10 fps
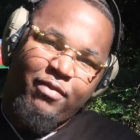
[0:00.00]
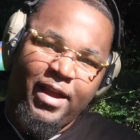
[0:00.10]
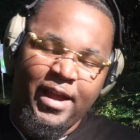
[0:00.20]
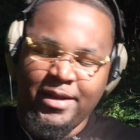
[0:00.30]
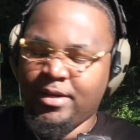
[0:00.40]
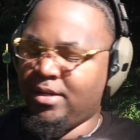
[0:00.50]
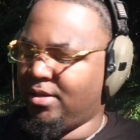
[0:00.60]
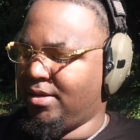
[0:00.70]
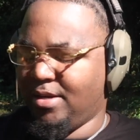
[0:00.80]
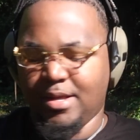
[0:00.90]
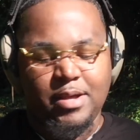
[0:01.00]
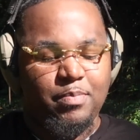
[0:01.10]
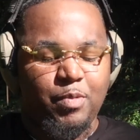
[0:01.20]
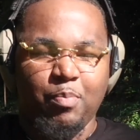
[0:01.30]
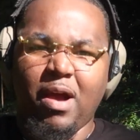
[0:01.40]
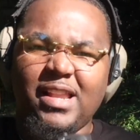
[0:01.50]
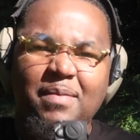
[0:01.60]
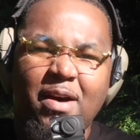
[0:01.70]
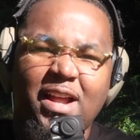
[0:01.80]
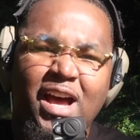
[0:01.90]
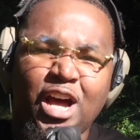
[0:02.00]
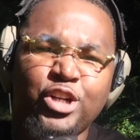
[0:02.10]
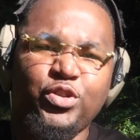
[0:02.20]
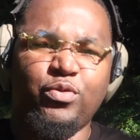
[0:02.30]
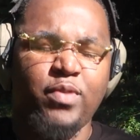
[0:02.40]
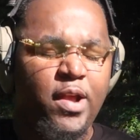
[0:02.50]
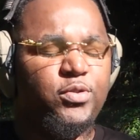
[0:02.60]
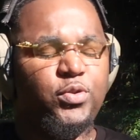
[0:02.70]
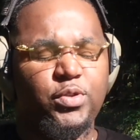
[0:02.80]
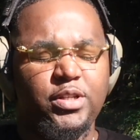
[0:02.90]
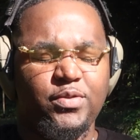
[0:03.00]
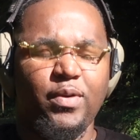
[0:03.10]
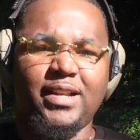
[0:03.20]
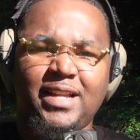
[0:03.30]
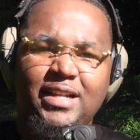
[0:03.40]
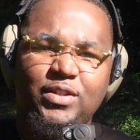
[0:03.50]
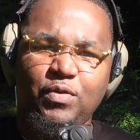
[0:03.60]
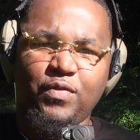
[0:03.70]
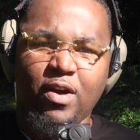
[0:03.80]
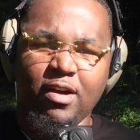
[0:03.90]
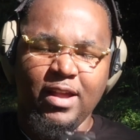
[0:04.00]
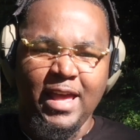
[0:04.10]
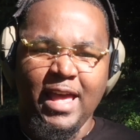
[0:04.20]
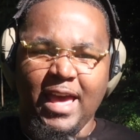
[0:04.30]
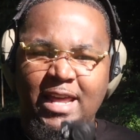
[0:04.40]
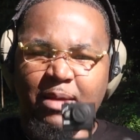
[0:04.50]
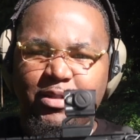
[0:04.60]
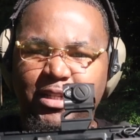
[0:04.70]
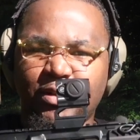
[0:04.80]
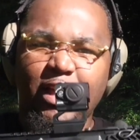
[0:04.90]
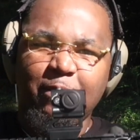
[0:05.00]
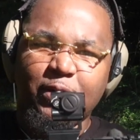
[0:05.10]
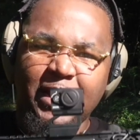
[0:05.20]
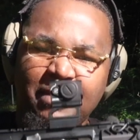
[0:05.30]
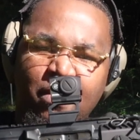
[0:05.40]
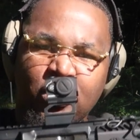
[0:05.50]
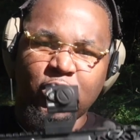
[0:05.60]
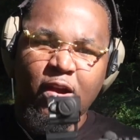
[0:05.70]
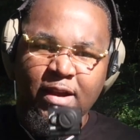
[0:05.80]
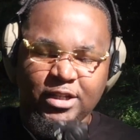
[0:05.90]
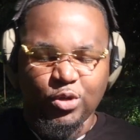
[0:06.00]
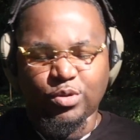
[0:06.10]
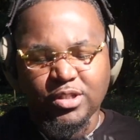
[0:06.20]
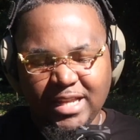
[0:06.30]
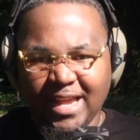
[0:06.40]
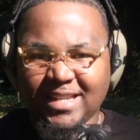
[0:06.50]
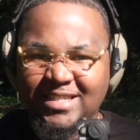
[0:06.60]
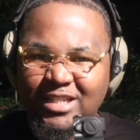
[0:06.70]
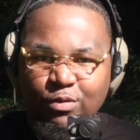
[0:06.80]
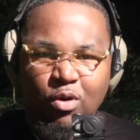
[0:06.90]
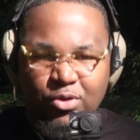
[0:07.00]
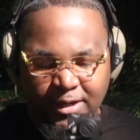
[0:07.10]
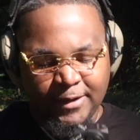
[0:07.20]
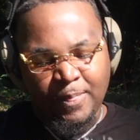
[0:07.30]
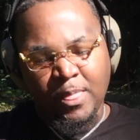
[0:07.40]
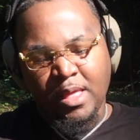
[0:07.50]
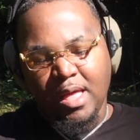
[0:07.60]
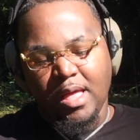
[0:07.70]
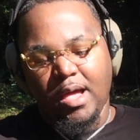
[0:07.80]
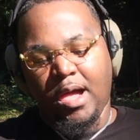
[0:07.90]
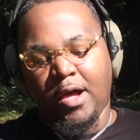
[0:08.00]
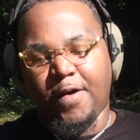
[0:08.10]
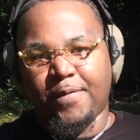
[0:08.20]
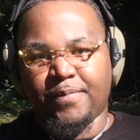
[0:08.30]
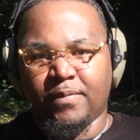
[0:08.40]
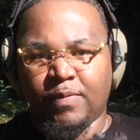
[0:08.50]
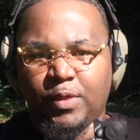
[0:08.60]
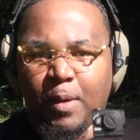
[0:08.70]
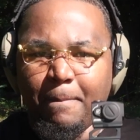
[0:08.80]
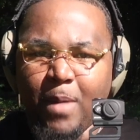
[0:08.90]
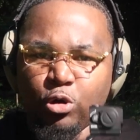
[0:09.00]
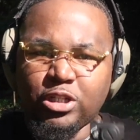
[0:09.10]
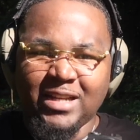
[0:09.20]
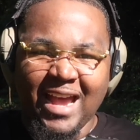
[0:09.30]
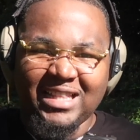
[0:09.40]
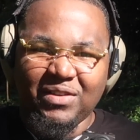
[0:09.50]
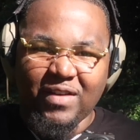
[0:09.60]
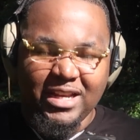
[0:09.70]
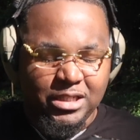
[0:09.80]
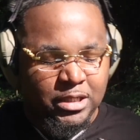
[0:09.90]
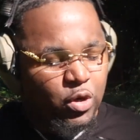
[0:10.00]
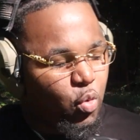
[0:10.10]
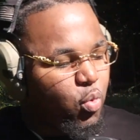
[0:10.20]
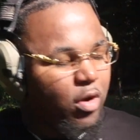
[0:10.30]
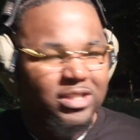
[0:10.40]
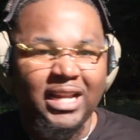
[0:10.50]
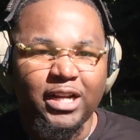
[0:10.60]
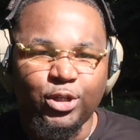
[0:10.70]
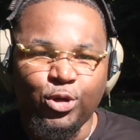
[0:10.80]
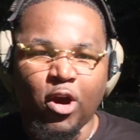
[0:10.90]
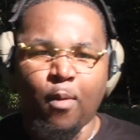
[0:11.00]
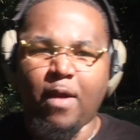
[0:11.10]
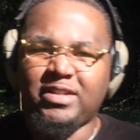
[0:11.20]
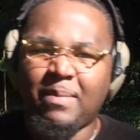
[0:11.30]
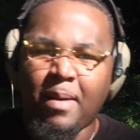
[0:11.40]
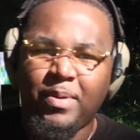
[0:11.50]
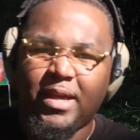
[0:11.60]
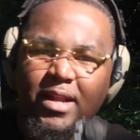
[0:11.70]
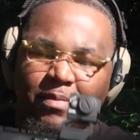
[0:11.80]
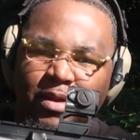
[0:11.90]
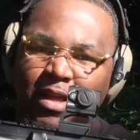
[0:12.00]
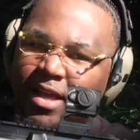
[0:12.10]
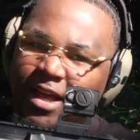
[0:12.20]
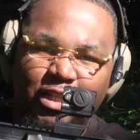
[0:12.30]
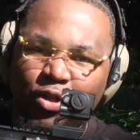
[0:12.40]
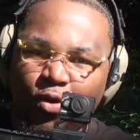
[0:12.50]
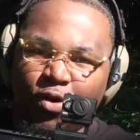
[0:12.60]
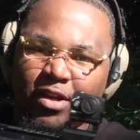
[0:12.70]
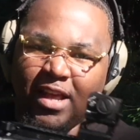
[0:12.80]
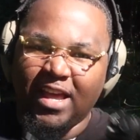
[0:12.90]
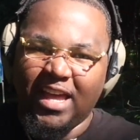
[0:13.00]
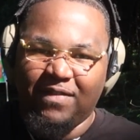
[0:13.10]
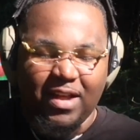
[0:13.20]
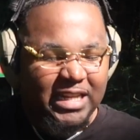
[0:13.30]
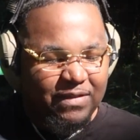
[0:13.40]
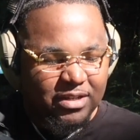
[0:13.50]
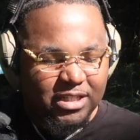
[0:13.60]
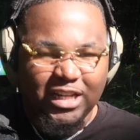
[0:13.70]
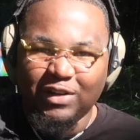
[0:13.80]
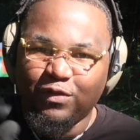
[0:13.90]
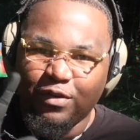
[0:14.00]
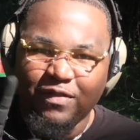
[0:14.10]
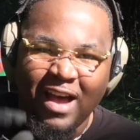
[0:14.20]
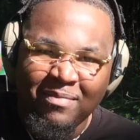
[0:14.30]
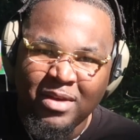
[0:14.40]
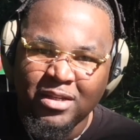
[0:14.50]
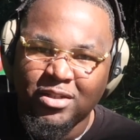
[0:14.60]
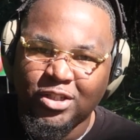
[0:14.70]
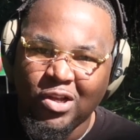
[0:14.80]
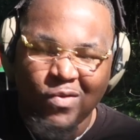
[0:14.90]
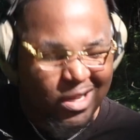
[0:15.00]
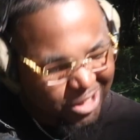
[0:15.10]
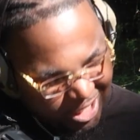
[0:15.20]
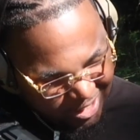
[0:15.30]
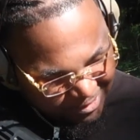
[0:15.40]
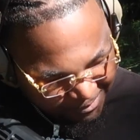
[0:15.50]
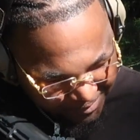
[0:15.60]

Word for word: ran probably about 100 rounds through this red dot so far and I'm still able to hit my target. So stays zeroed in. Um, the motion activation works like a charm. Every time I pick it up, it's on. If I leave it still for five minutes or so, I check it,